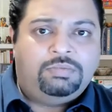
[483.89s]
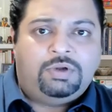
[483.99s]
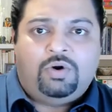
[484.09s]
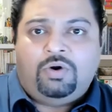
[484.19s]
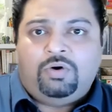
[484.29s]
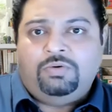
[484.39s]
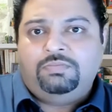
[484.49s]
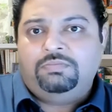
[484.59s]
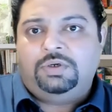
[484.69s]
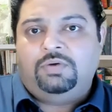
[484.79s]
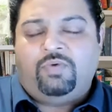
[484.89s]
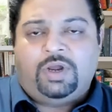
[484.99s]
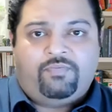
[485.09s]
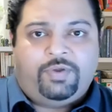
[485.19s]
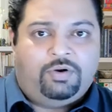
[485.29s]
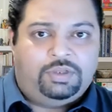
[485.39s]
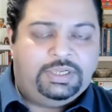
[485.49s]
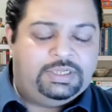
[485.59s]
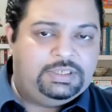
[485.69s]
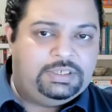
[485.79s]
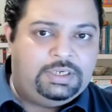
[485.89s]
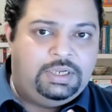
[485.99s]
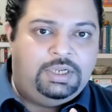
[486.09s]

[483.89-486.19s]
go one way or the other.